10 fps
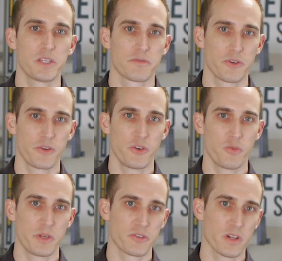for your new
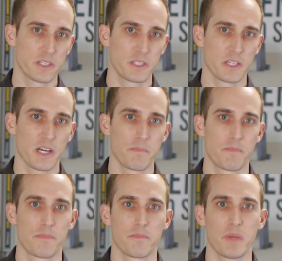metrology lab,
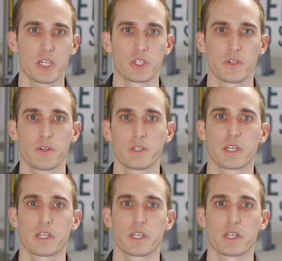make sure to